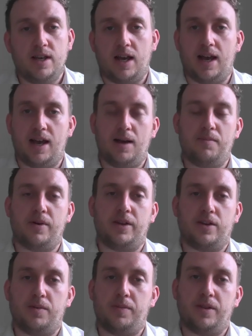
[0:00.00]
but it
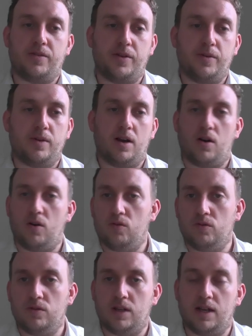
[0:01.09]
could be through a
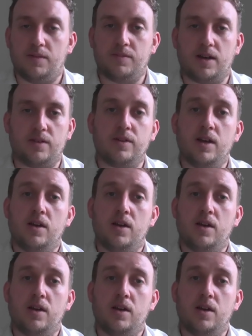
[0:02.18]
whole kind of